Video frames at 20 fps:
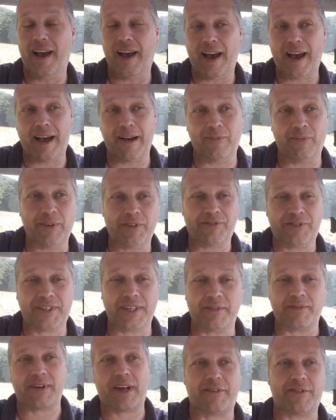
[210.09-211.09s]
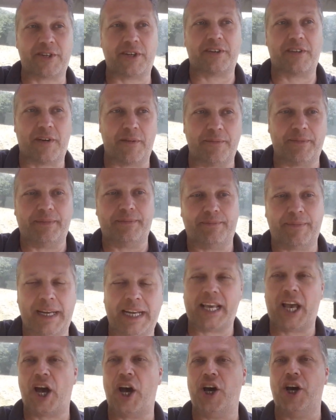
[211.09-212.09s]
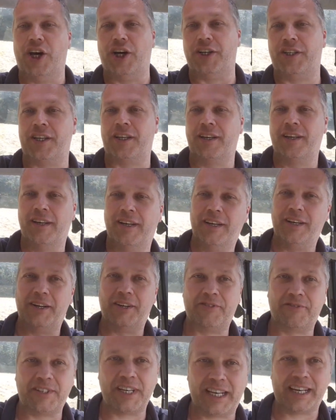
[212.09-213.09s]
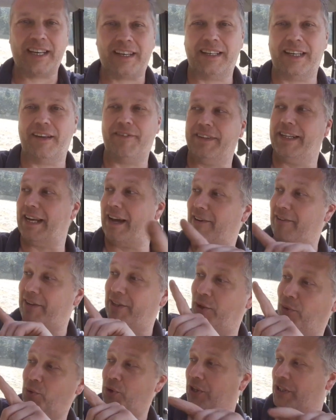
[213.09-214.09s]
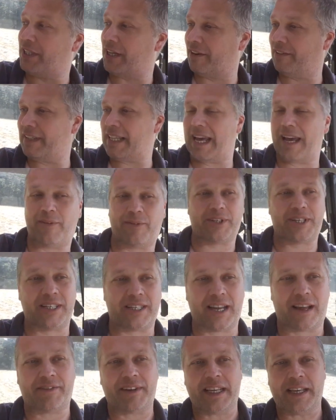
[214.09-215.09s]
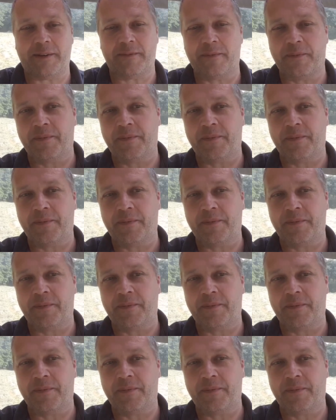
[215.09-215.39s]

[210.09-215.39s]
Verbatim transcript: Um, we seemed to have sort of a mini herd of deer living out in the woods over there, which is lovely.